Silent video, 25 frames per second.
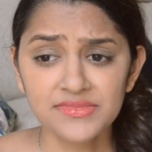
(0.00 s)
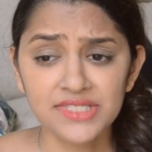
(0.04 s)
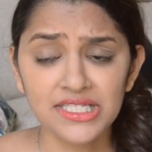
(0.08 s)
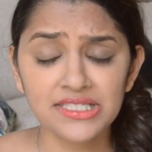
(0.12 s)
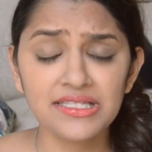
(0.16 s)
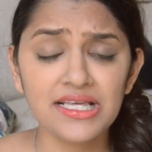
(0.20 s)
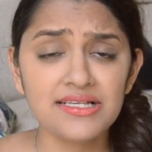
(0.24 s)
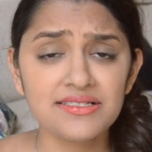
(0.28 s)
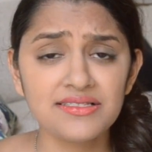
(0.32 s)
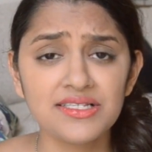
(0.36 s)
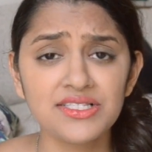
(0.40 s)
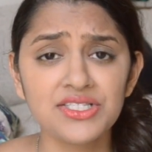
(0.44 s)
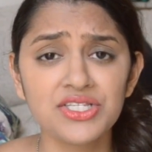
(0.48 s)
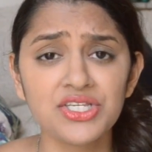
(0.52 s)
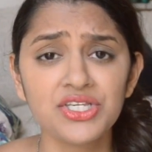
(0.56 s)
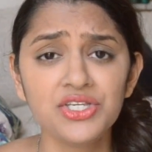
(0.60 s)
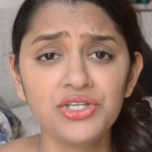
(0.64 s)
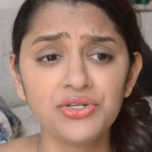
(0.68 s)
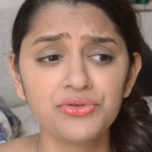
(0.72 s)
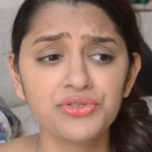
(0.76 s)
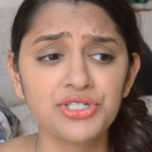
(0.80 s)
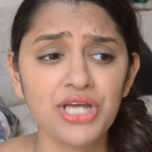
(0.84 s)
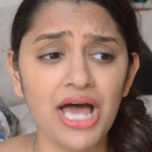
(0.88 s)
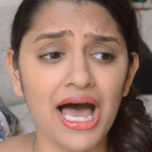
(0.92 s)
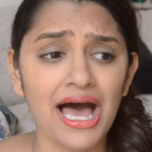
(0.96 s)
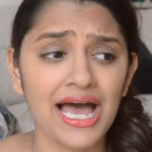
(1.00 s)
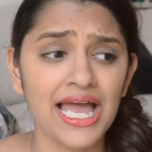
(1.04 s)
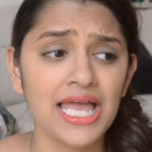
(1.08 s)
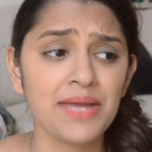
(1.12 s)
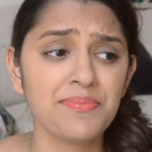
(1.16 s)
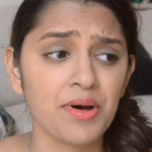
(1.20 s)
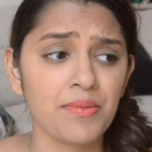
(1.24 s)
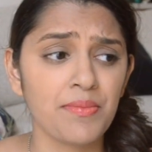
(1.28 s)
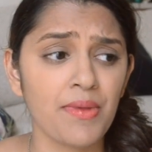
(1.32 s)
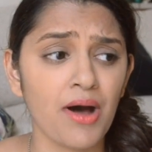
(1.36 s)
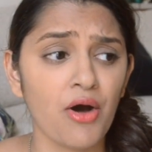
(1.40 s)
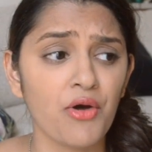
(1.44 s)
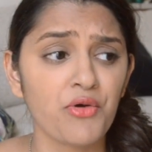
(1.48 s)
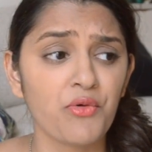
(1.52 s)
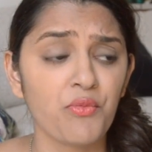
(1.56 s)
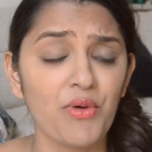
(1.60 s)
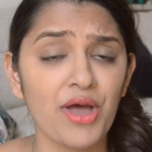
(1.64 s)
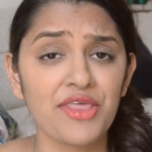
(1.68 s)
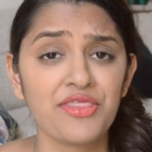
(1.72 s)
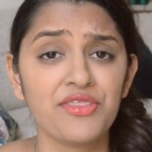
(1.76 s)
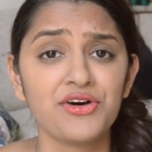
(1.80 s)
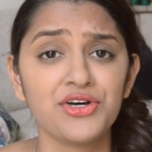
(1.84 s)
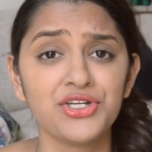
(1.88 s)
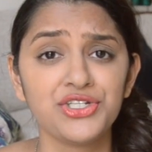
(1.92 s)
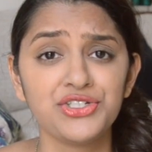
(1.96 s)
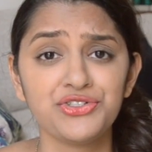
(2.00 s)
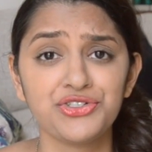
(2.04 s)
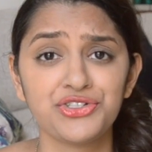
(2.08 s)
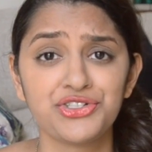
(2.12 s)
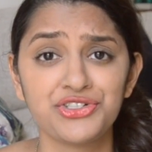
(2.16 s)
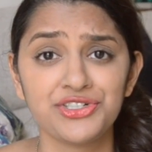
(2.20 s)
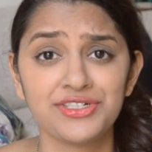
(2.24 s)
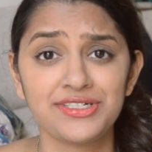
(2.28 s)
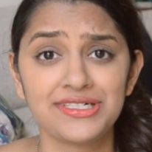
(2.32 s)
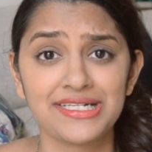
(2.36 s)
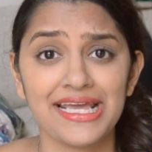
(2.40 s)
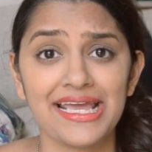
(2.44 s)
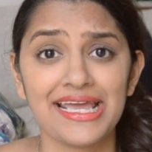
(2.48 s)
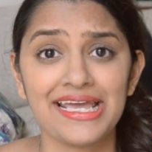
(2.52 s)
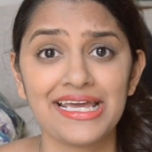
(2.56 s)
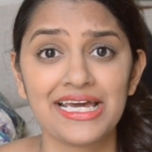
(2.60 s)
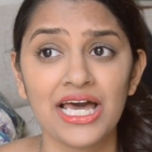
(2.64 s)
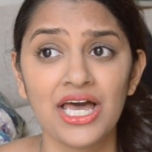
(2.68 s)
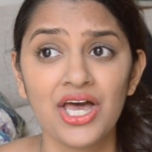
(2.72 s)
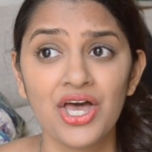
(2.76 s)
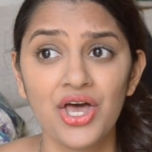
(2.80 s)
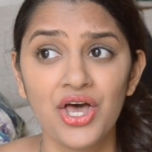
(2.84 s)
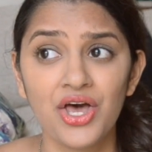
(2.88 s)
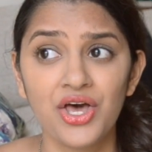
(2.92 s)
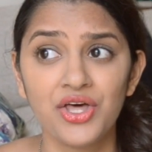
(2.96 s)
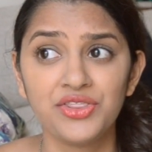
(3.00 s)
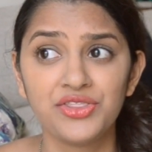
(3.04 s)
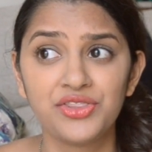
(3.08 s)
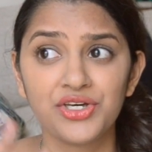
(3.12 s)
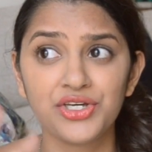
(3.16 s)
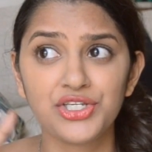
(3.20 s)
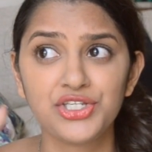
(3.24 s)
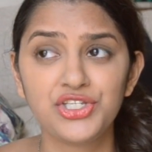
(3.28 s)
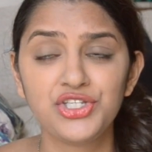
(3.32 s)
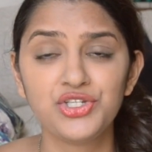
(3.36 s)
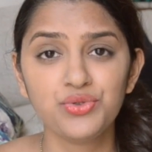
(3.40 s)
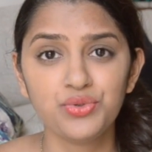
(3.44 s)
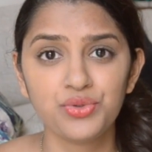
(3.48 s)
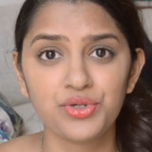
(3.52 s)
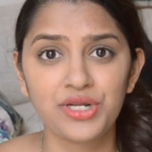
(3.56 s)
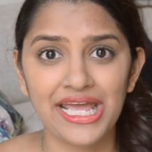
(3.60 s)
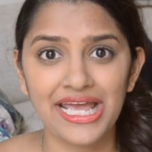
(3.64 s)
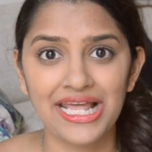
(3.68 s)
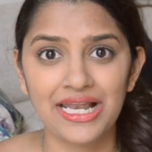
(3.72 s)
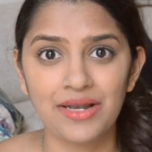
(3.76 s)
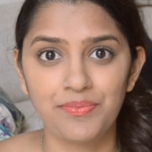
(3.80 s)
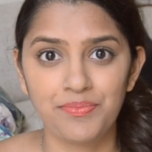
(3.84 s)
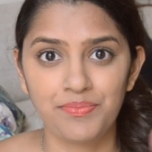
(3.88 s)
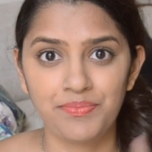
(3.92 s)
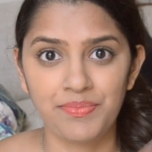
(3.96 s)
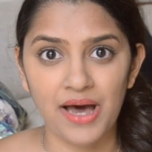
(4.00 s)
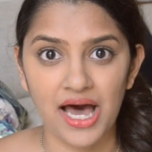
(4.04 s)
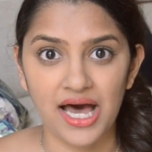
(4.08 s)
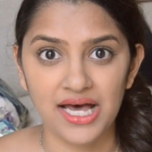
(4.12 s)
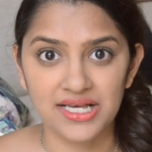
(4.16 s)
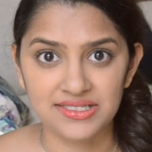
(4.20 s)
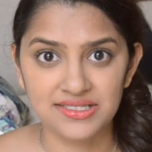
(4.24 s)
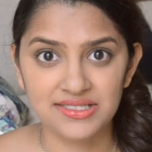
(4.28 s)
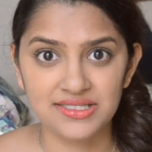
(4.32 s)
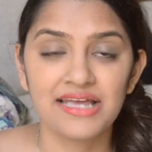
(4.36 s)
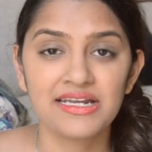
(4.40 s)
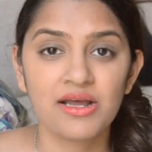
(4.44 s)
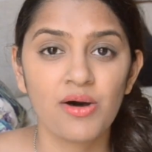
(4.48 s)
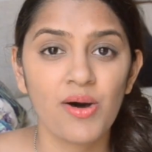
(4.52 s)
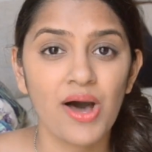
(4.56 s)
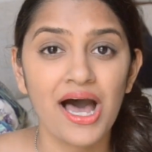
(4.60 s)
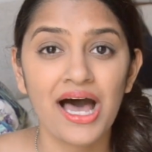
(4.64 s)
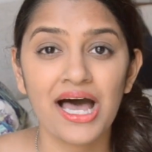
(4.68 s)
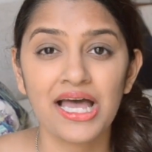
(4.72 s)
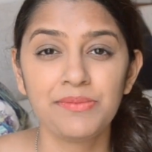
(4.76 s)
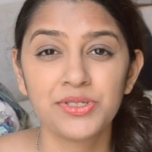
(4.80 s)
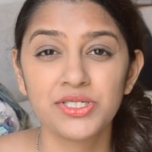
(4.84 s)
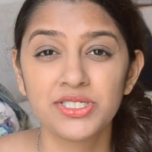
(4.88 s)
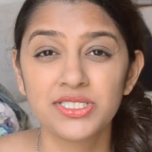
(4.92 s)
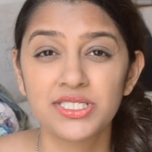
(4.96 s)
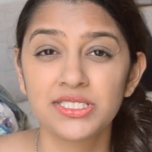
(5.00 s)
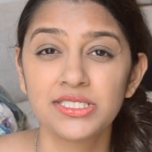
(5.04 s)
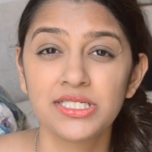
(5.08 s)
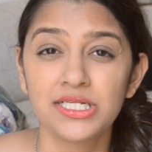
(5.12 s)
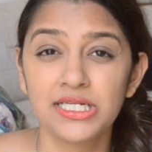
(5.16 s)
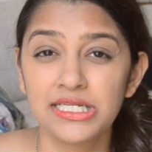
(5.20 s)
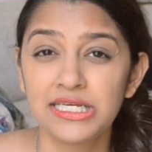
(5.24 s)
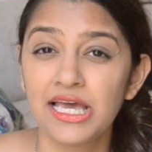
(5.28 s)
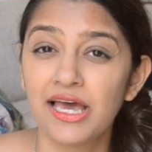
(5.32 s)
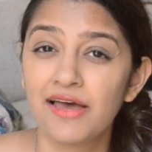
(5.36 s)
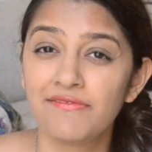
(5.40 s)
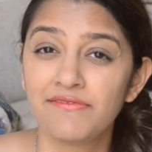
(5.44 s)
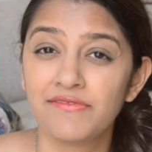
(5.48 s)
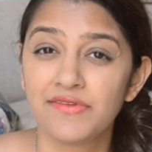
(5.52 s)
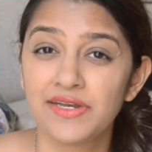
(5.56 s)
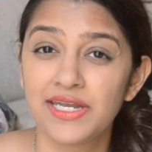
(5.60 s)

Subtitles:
there's this huge hype about whether you should take the U-Rail pass. Now I personally have